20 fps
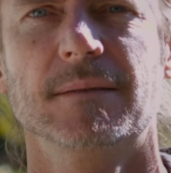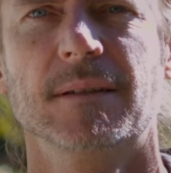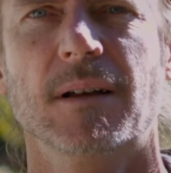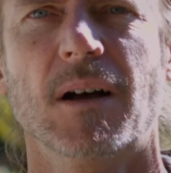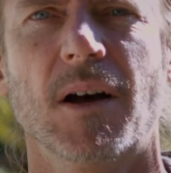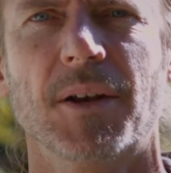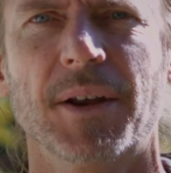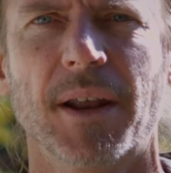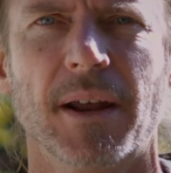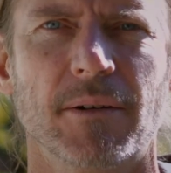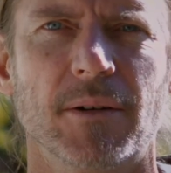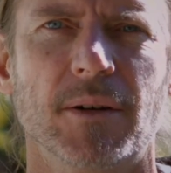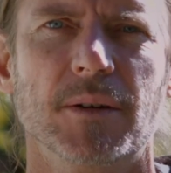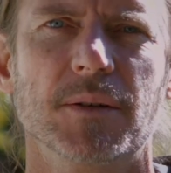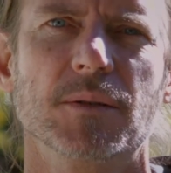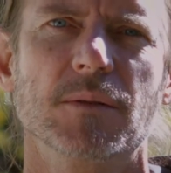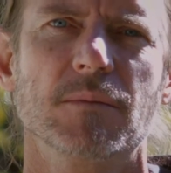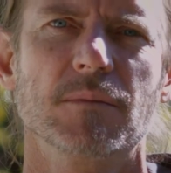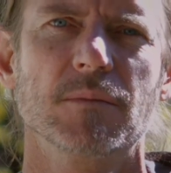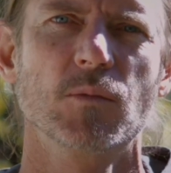on our own.
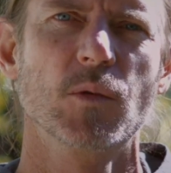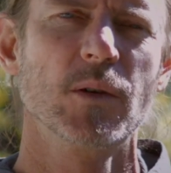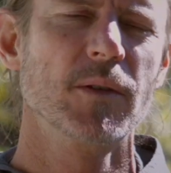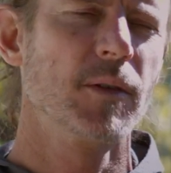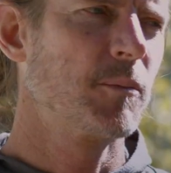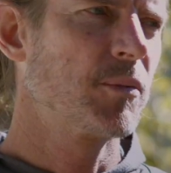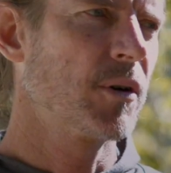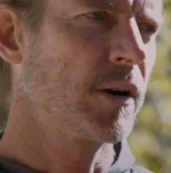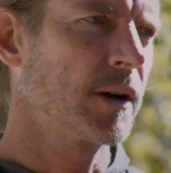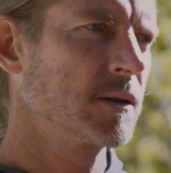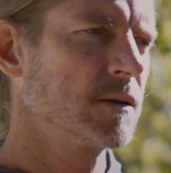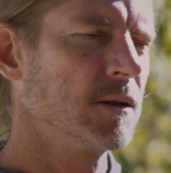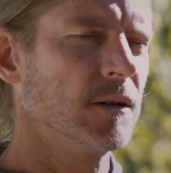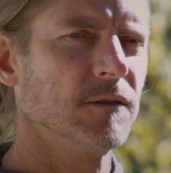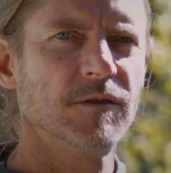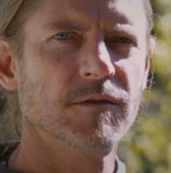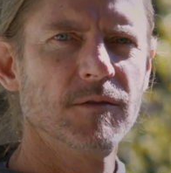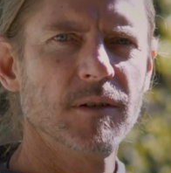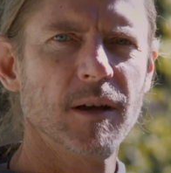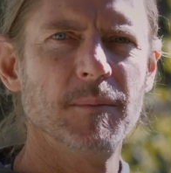We're the product
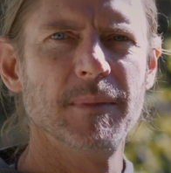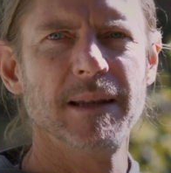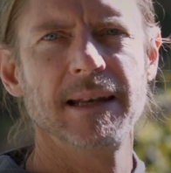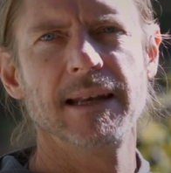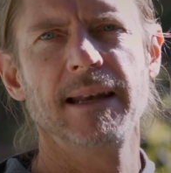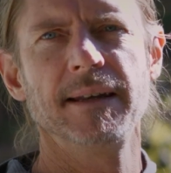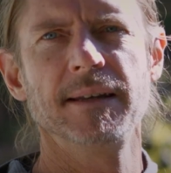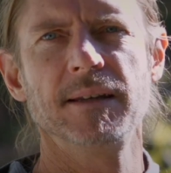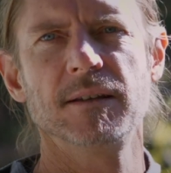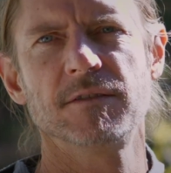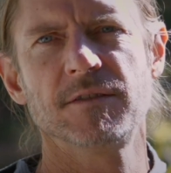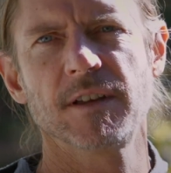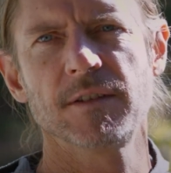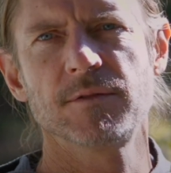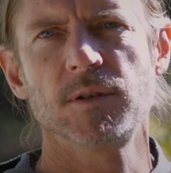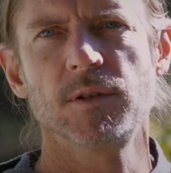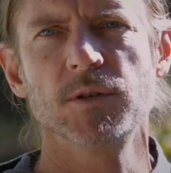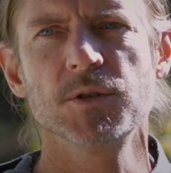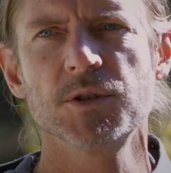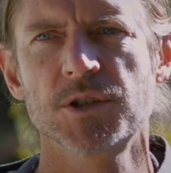of a millennia of
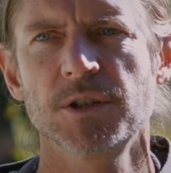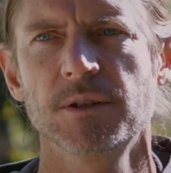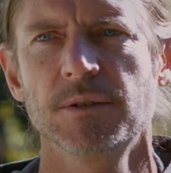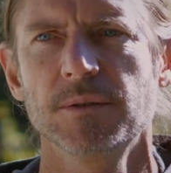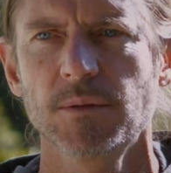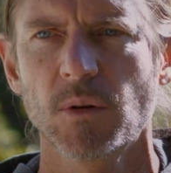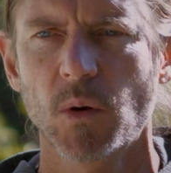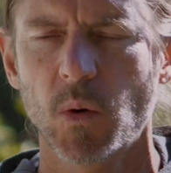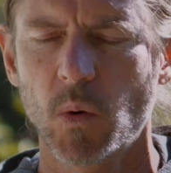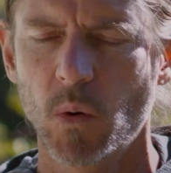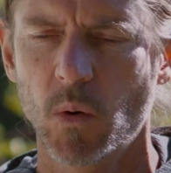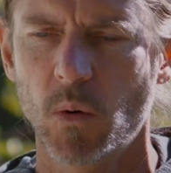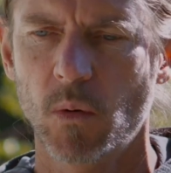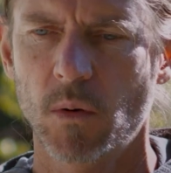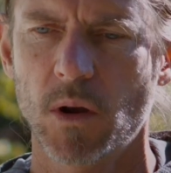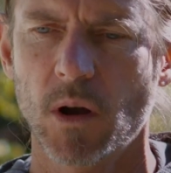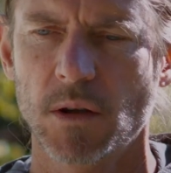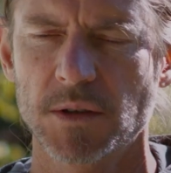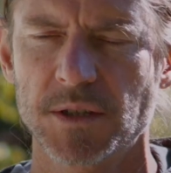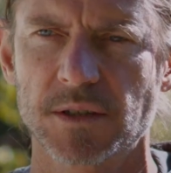evolution or
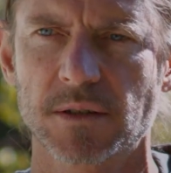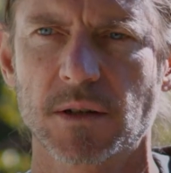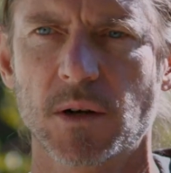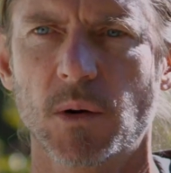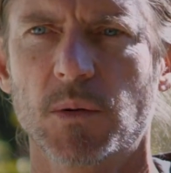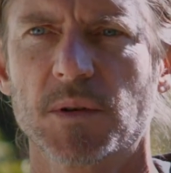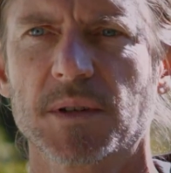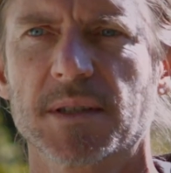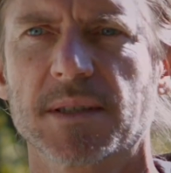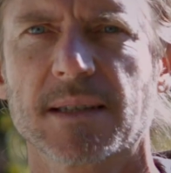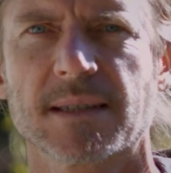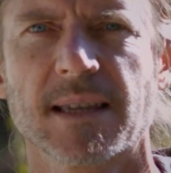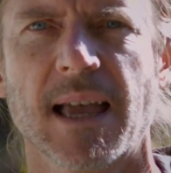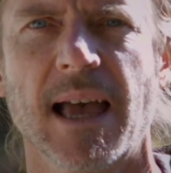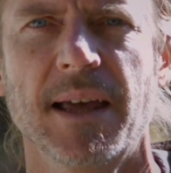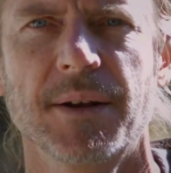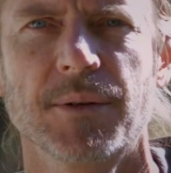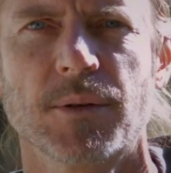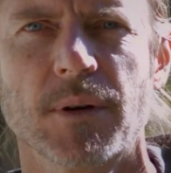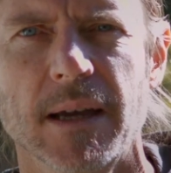God's glorious
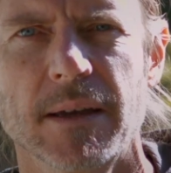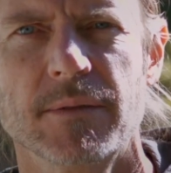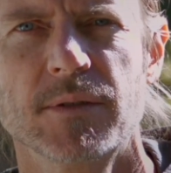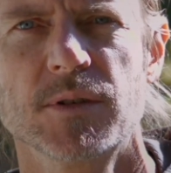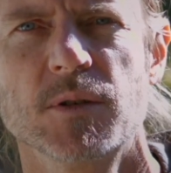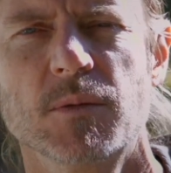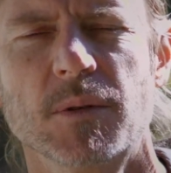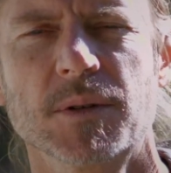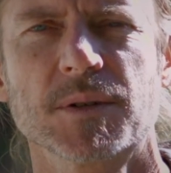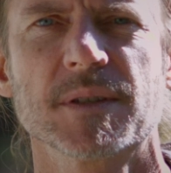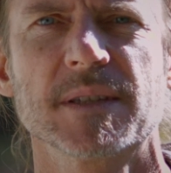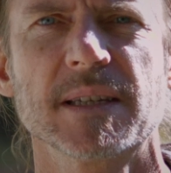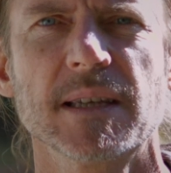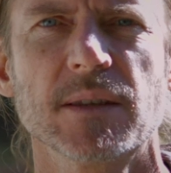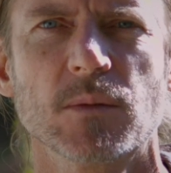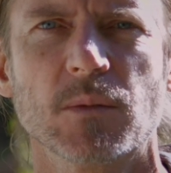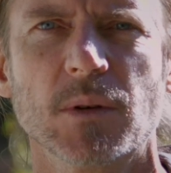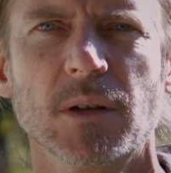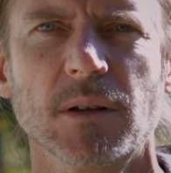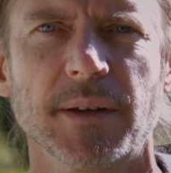design, or however you want to see
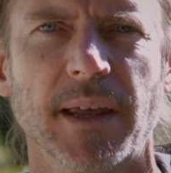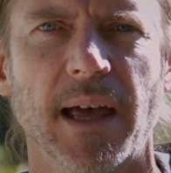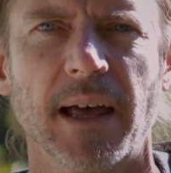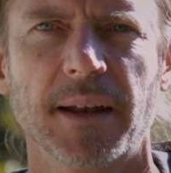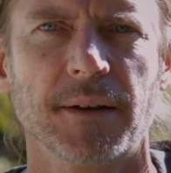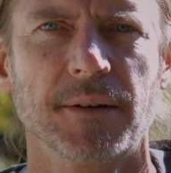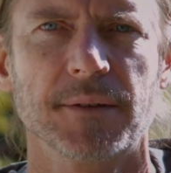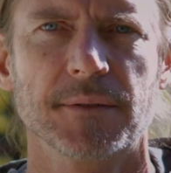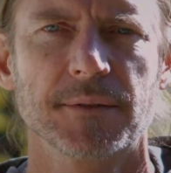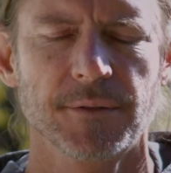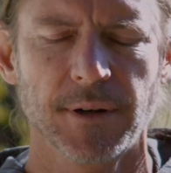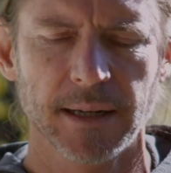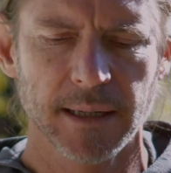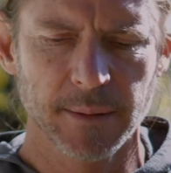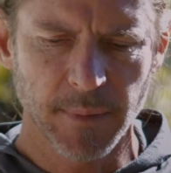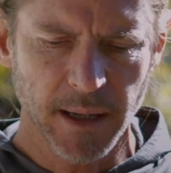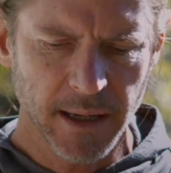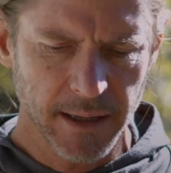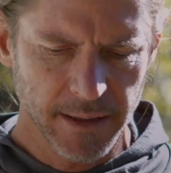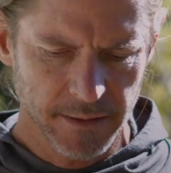the world. I don't really
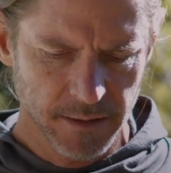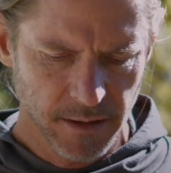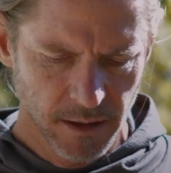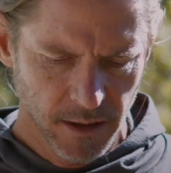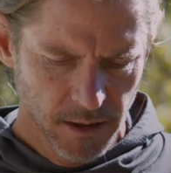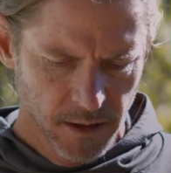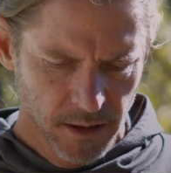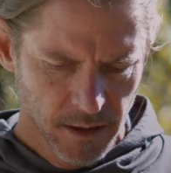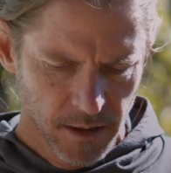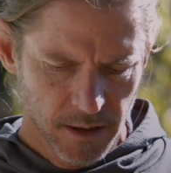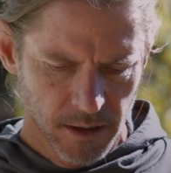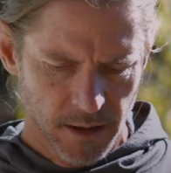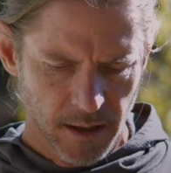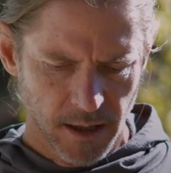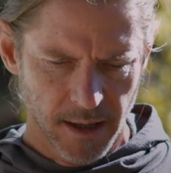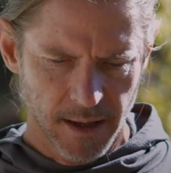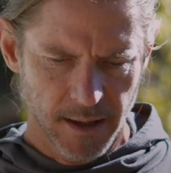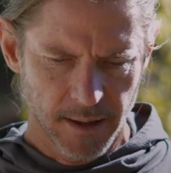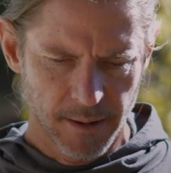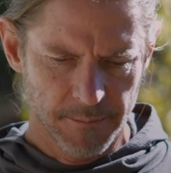mind.
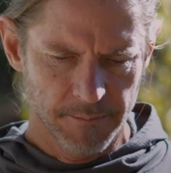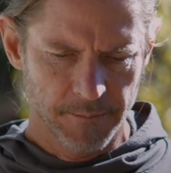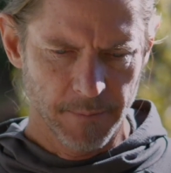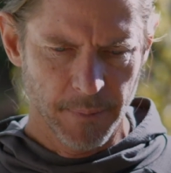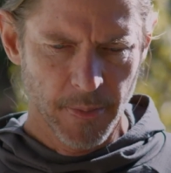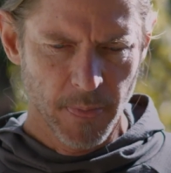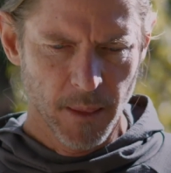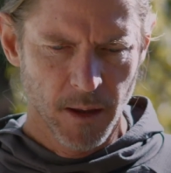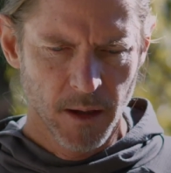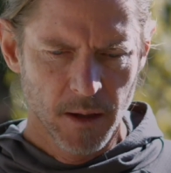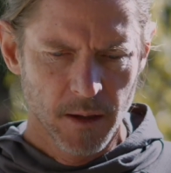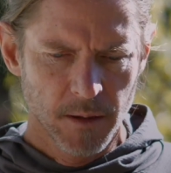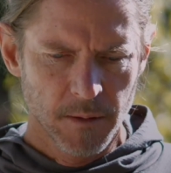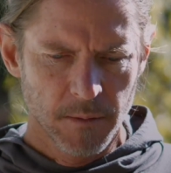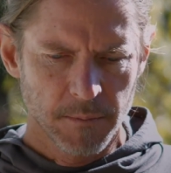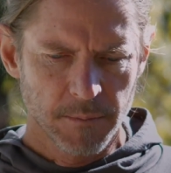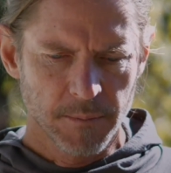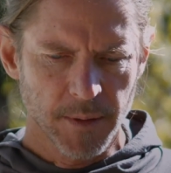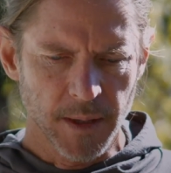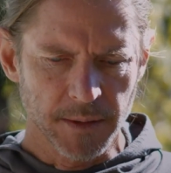
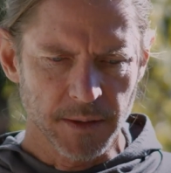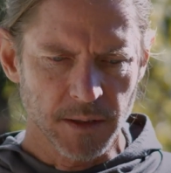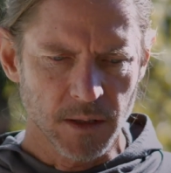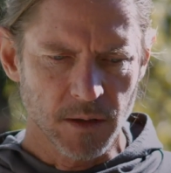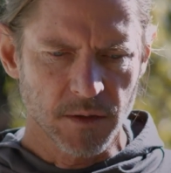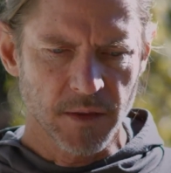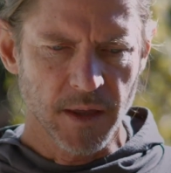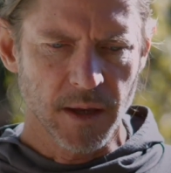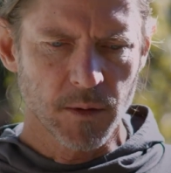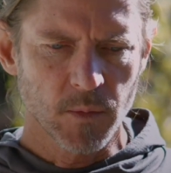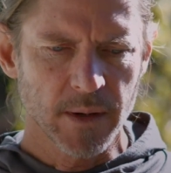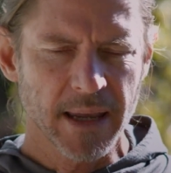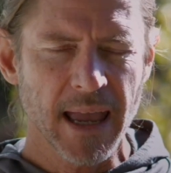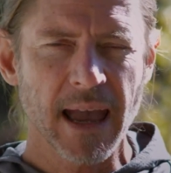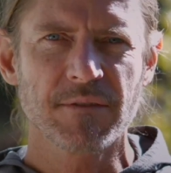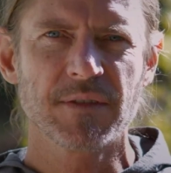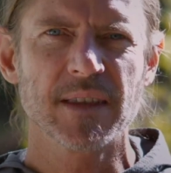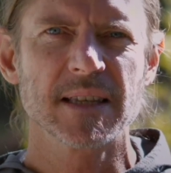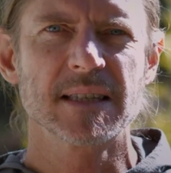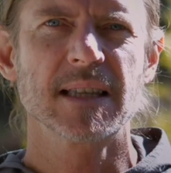But we
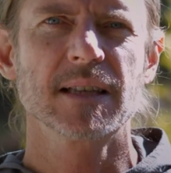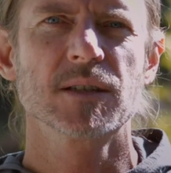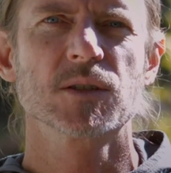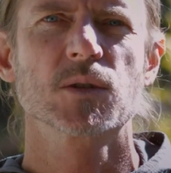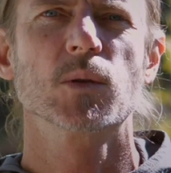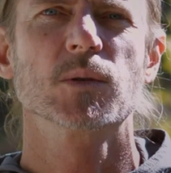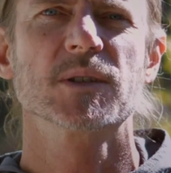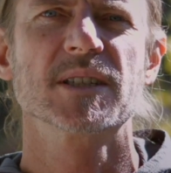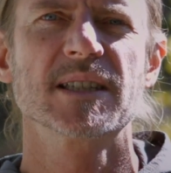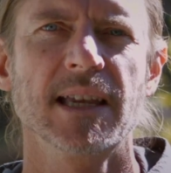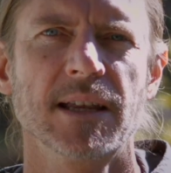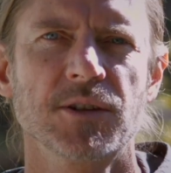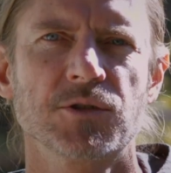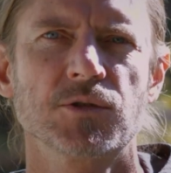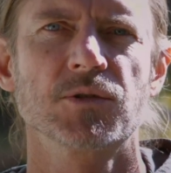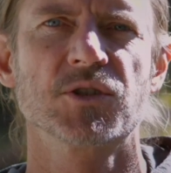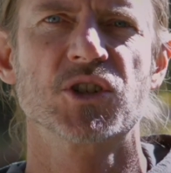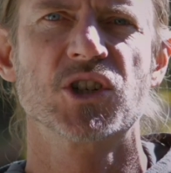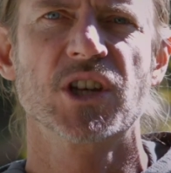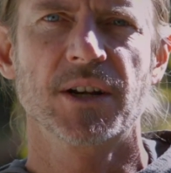have these things called
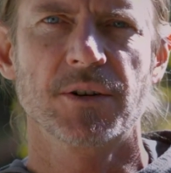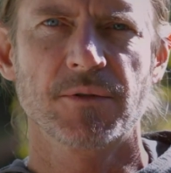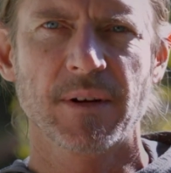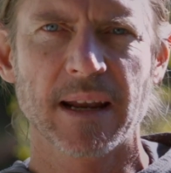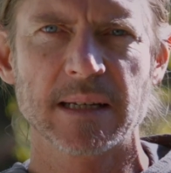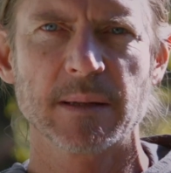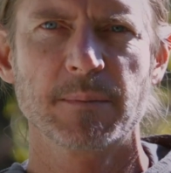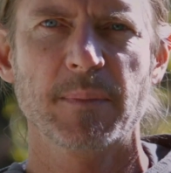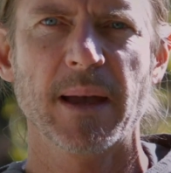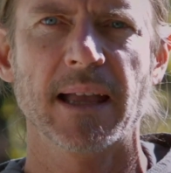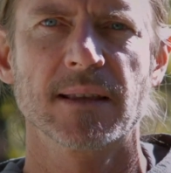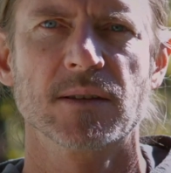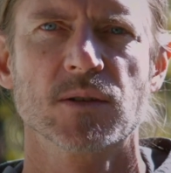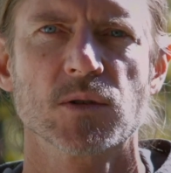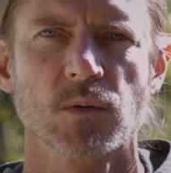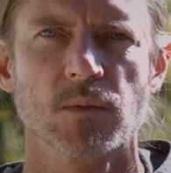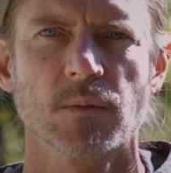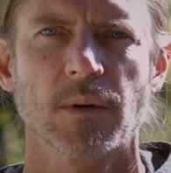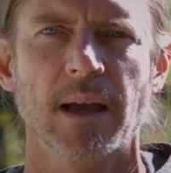central generator patterns